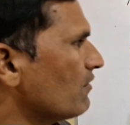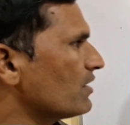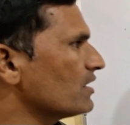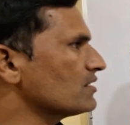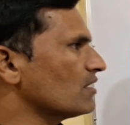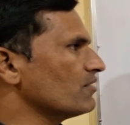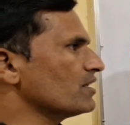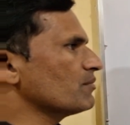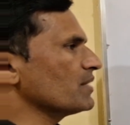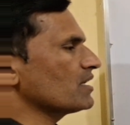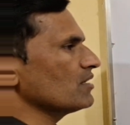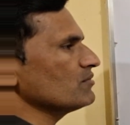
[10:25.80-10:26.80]
average, how it
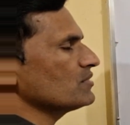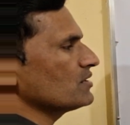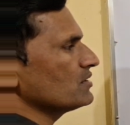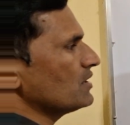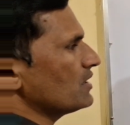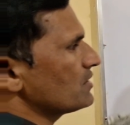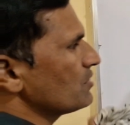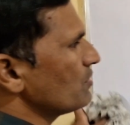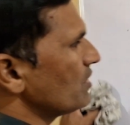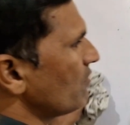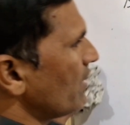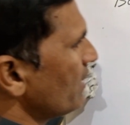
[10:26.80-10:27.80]
becomes? Just
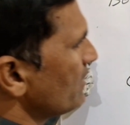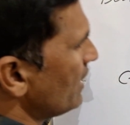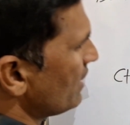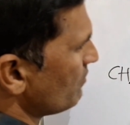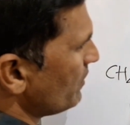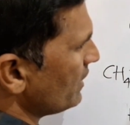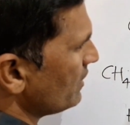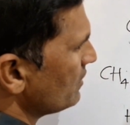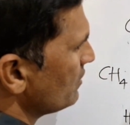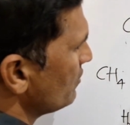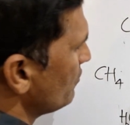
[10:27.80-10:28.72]
you divide that by